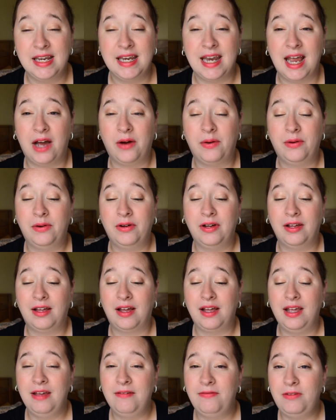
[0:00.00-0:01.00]
Now,
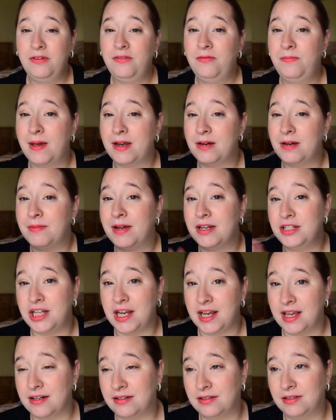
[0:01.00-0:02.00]
if you've been on my
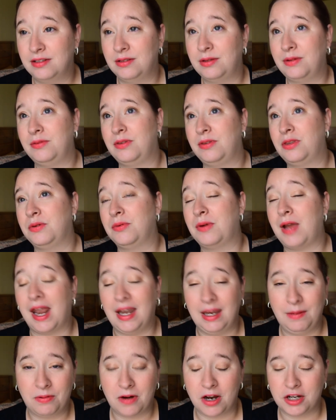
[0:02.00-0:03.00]
channel through
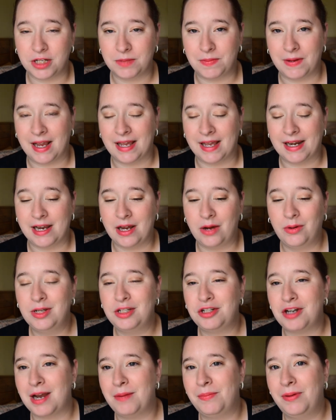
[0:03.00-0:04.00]
any Project Pan, I always
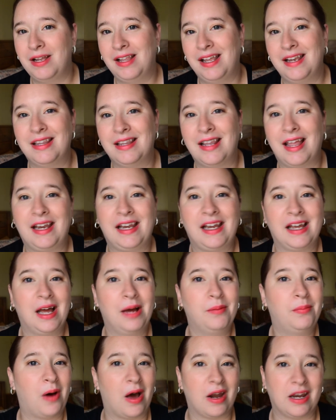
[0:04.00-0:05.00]
try to put in like
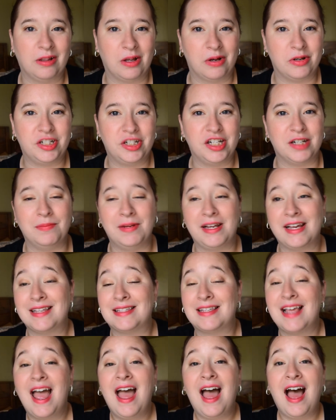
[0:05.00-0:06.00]
a body lotion
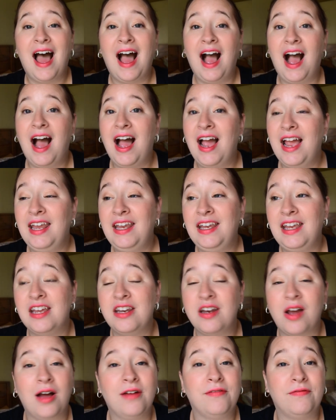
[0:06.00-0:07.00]
because I
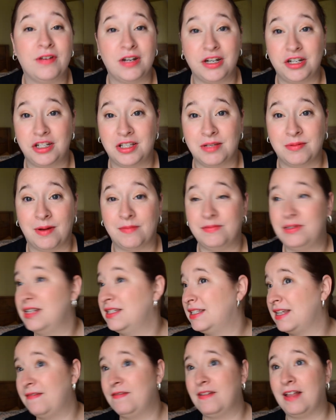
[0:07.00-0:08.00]
cannot finish them up to
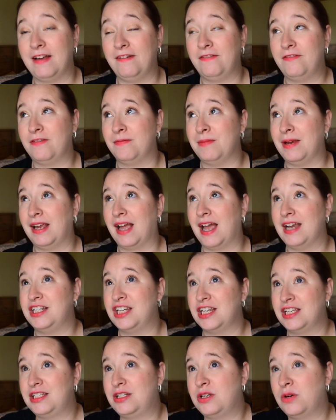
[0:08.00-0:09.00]
save the life for me. I
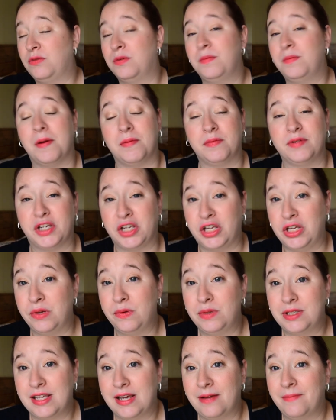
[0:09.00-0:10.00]
just don't remember to
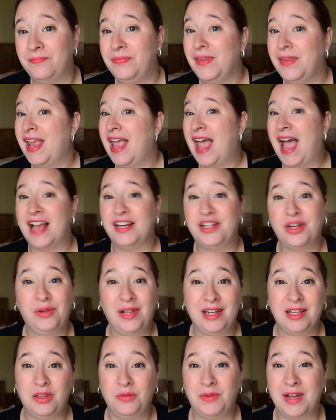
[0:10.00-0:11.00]
use them. I don't
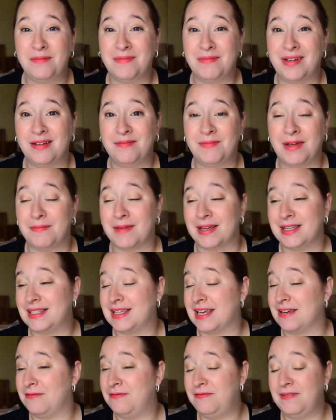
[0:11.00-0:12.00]
like the way it make my
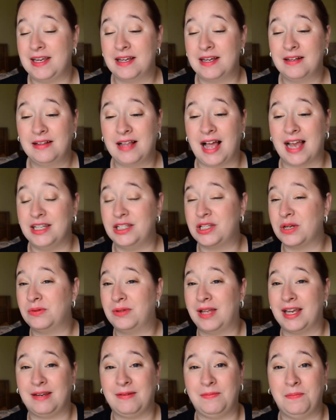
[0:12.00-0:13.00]
skin feel. I don't
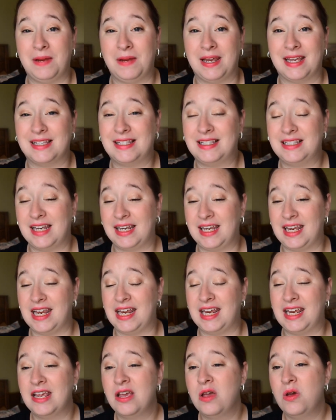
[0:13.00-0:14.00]
like being
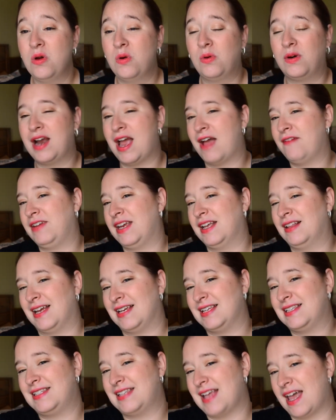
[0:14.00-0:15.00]
sticky or having it
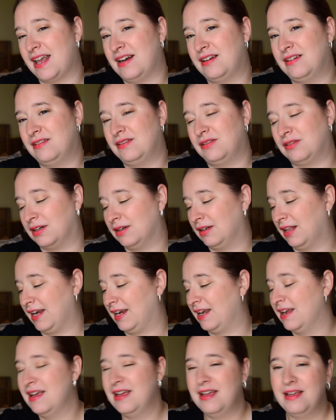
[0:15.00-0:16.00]
like settle or
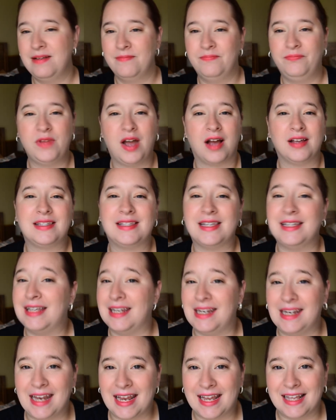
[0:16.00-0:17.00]
like not
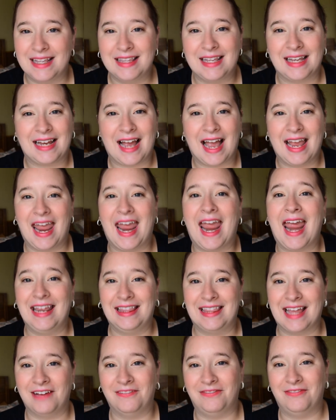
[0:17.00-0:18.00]
sinking in. Like I
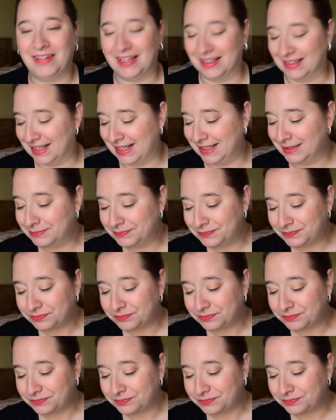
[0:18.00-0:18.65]
hate that feeling.